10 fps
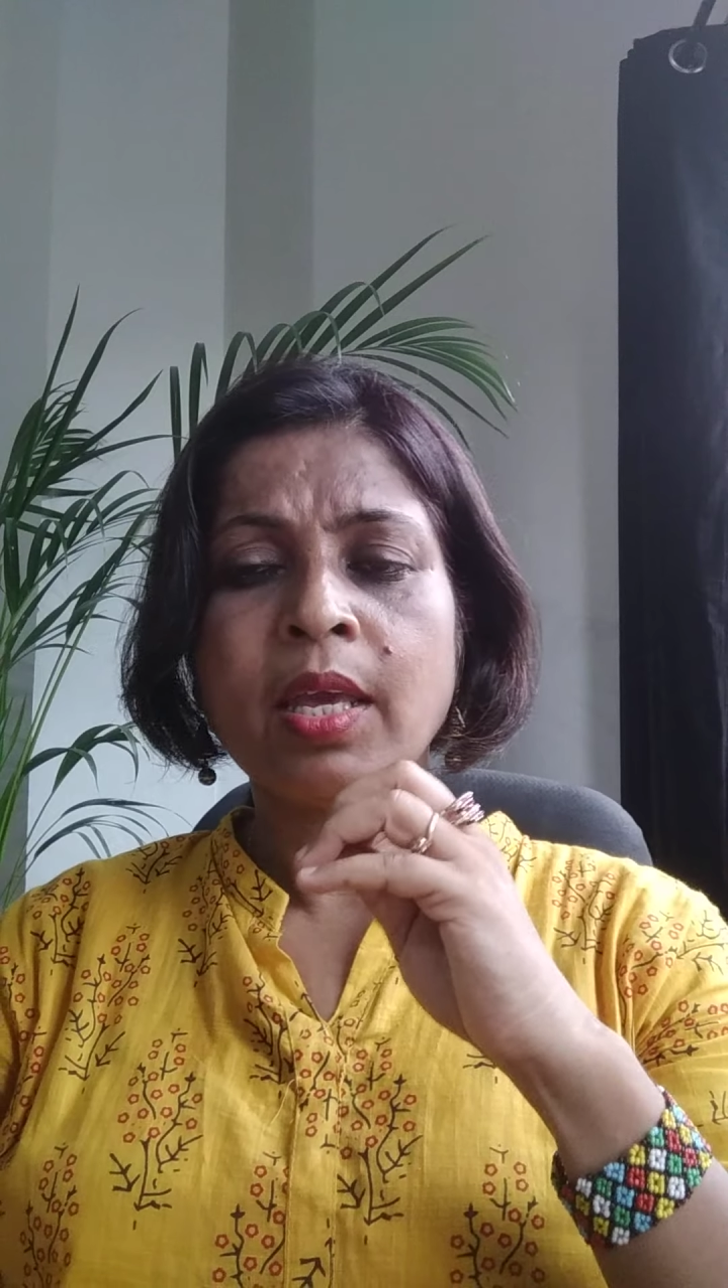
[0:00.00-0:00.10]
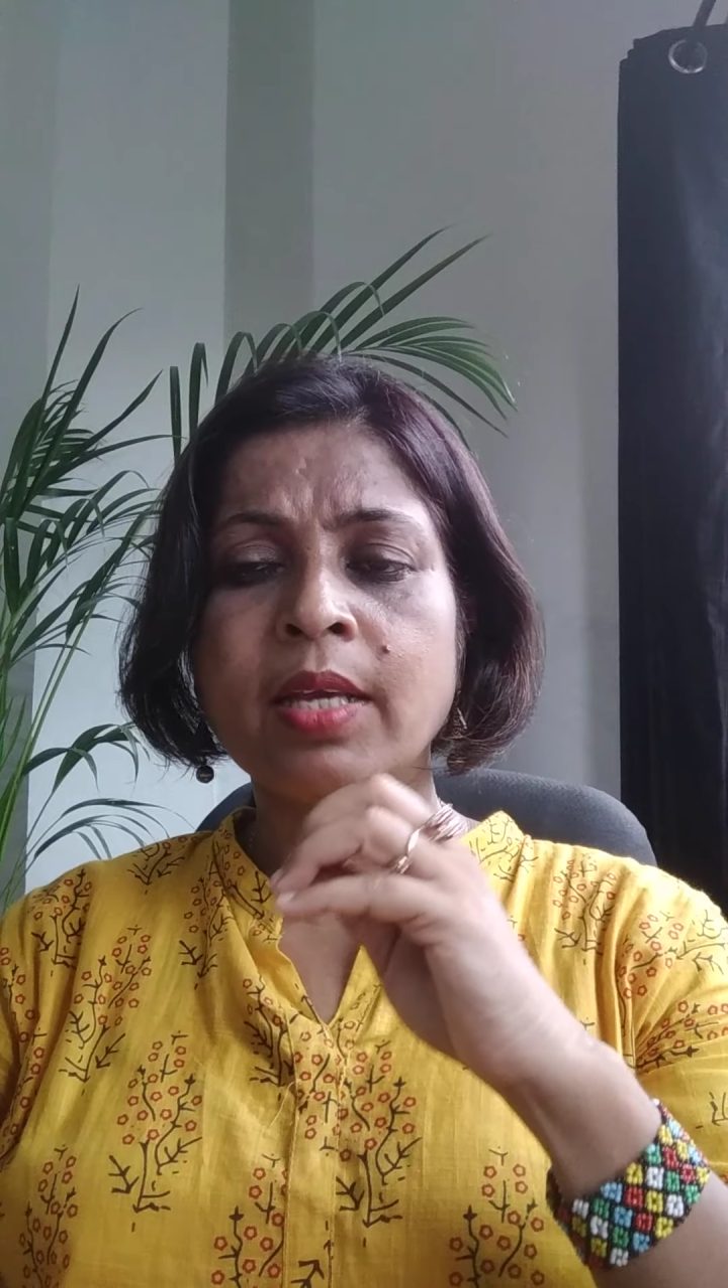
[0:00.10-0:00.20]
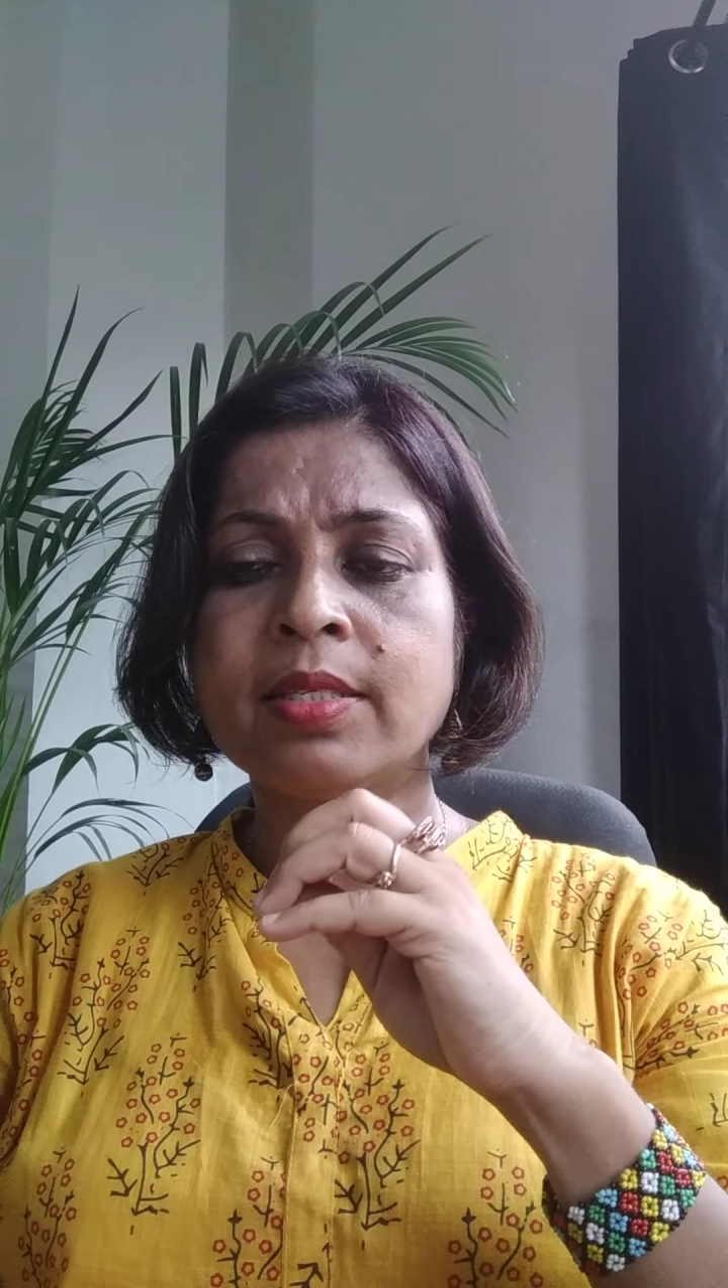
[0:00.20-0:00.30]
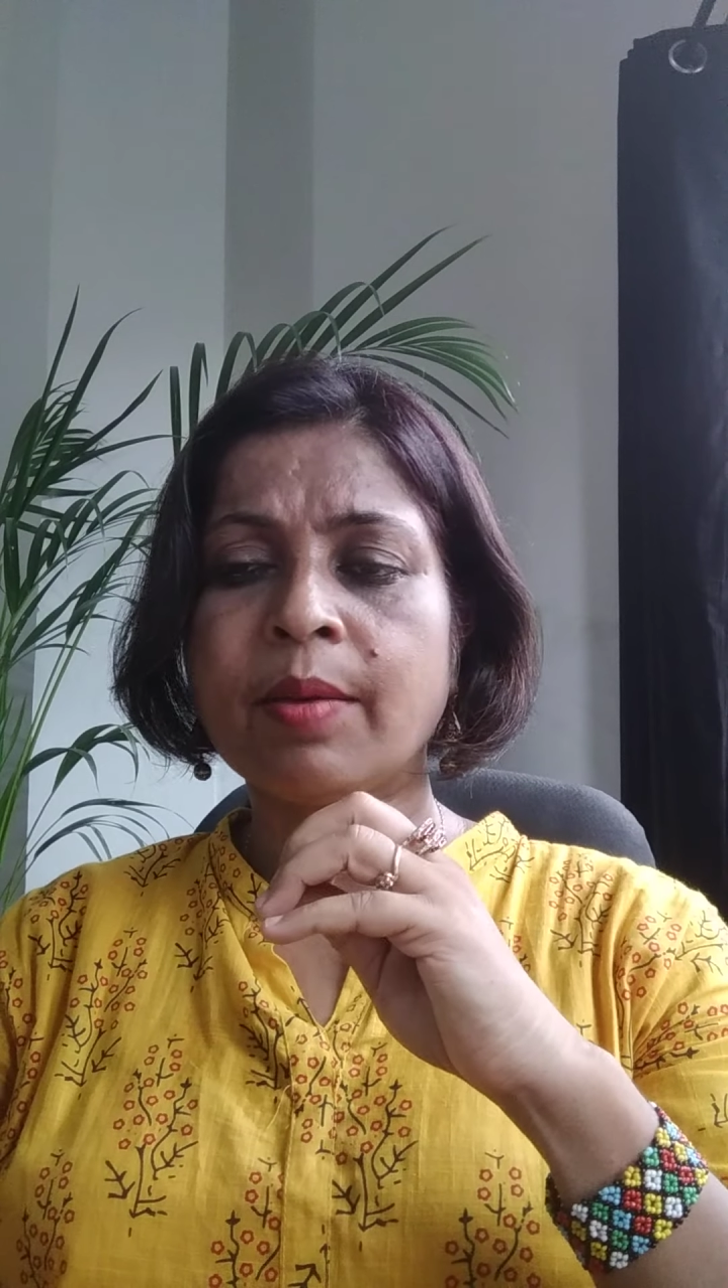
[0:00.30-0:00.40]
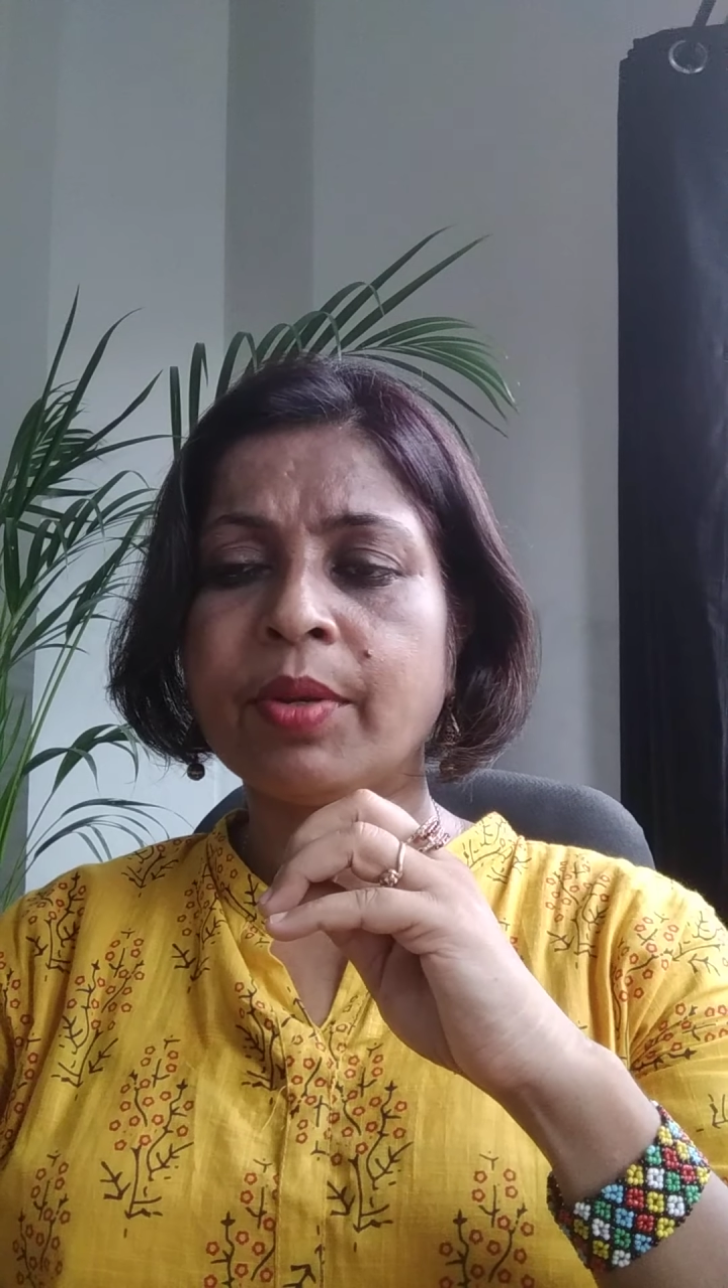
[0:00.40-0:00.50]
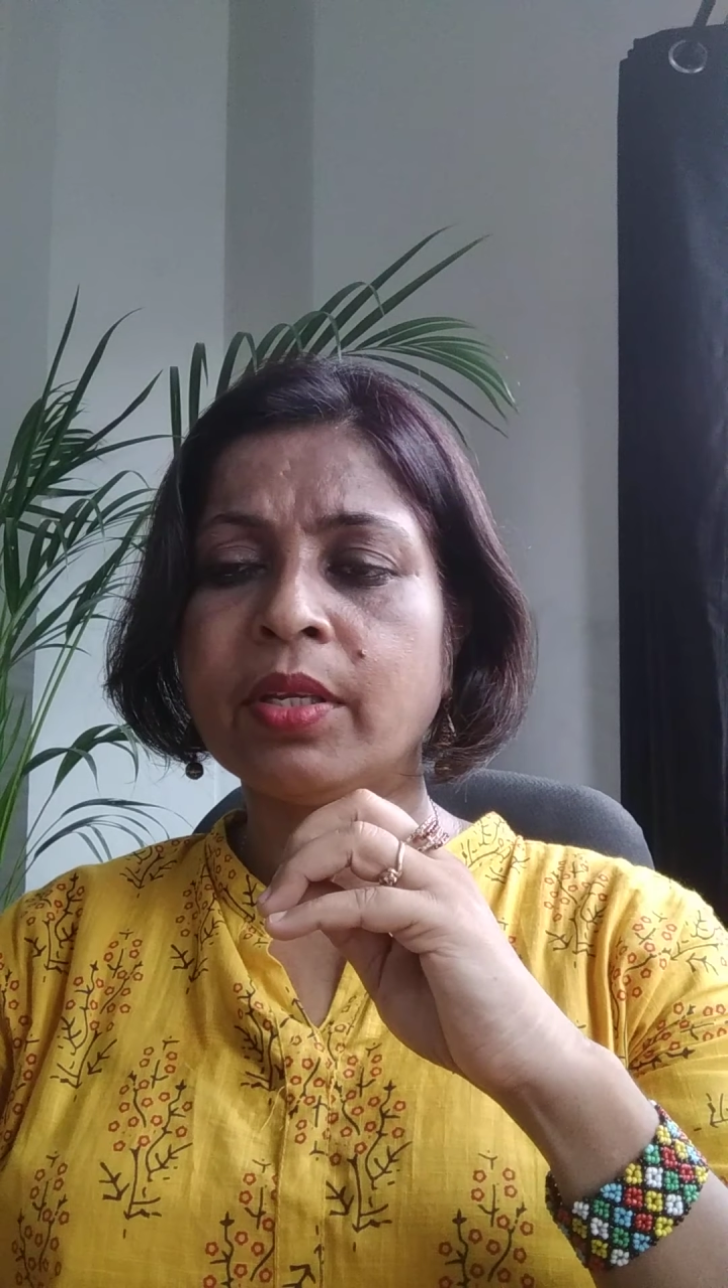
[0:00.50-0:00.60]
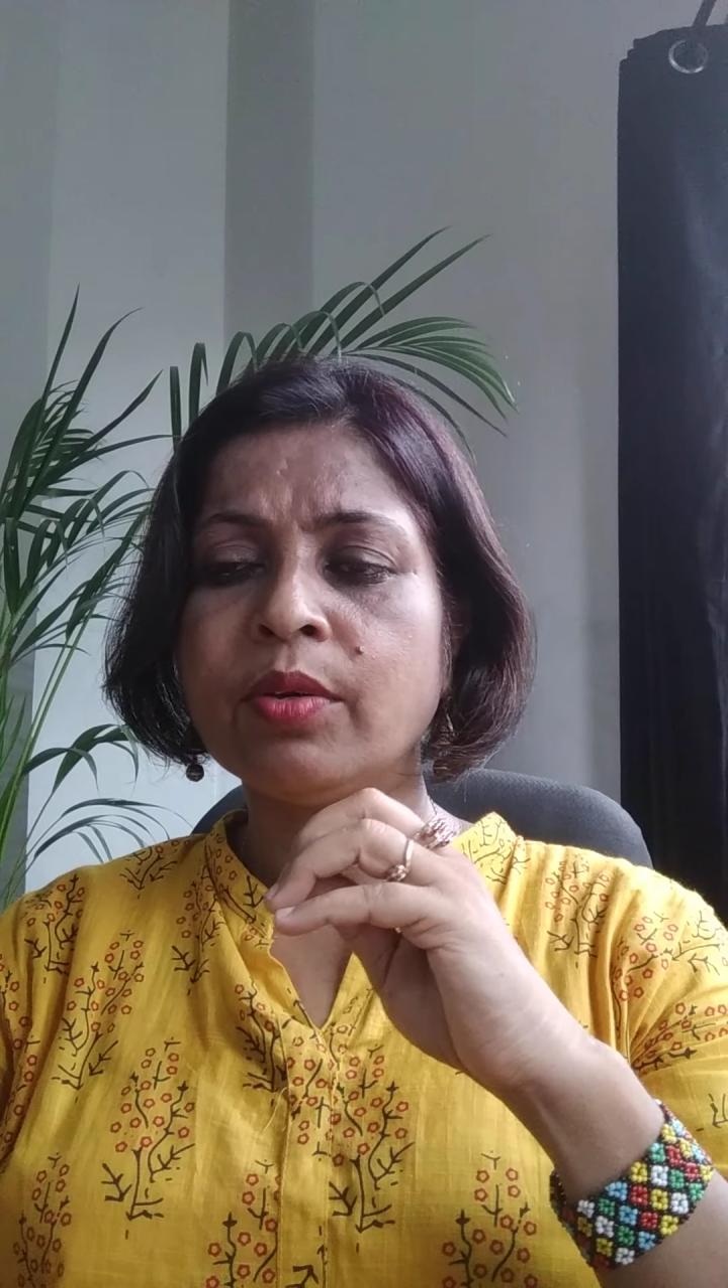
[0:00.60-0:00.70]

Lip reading: examining